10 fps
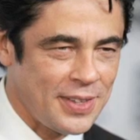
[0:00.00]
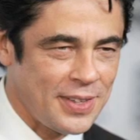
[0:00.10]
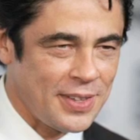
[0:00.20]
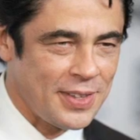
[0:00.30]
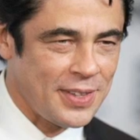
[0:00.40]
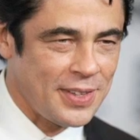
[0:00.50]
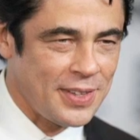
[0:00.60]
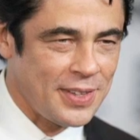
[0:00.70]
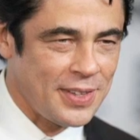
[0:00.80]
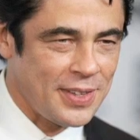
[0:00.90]

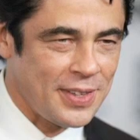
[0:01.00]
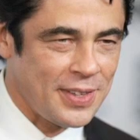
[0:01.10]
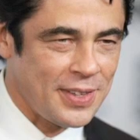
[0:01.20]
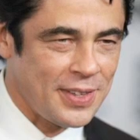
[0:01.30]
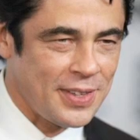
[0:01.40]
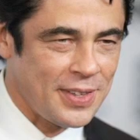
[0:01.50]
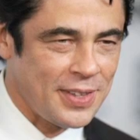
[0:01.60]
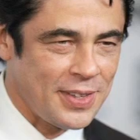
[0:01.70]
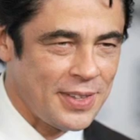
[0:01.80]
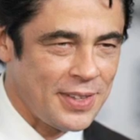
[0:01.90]

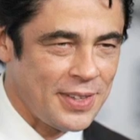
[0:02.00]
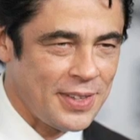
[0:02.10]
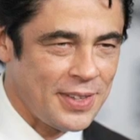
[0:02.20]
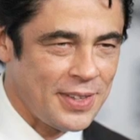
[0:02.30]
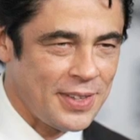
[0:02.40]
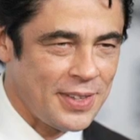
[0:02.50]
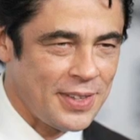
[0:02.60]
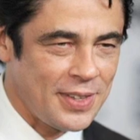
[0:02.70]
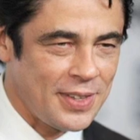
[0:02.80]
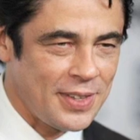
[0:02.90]

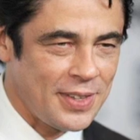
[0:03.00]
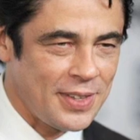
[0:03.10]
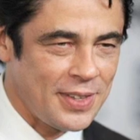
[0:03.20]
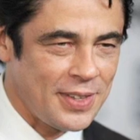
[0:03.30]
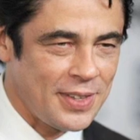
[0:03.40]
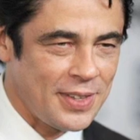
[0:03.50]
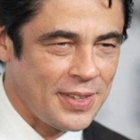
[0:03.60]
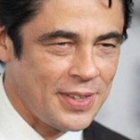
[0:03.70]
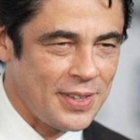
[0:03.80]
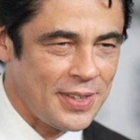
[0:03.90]

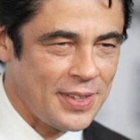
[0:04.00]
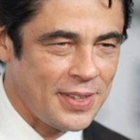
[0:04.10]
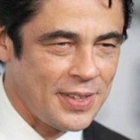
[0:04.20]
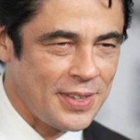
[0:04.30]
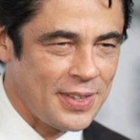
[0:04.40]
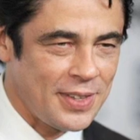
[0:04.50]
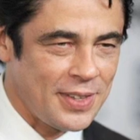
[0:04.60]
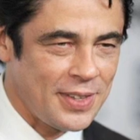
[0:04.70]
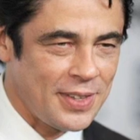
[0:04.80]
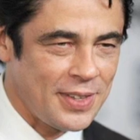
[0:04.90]

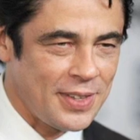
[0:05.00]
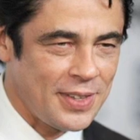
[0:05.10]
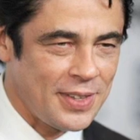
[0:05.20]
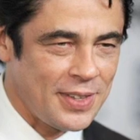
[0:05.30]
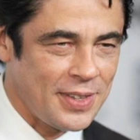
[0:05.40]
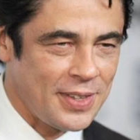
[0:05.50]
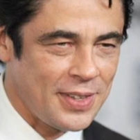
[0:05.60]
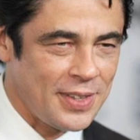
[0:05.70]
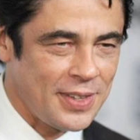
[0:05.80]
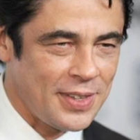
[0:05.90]

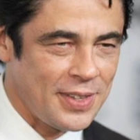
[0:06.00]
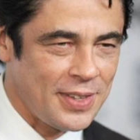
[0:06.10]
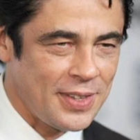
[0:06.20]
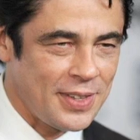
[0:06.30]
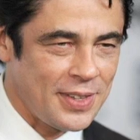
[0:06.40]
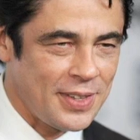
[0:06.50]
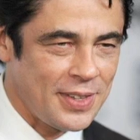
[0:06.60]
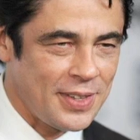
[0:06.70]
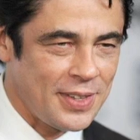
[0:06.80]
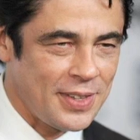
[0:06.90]

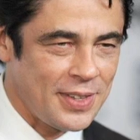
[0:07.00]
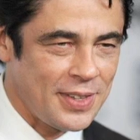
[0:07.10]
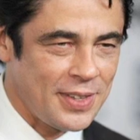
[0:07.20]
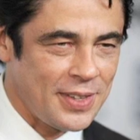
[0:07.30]
This person isn't speaking.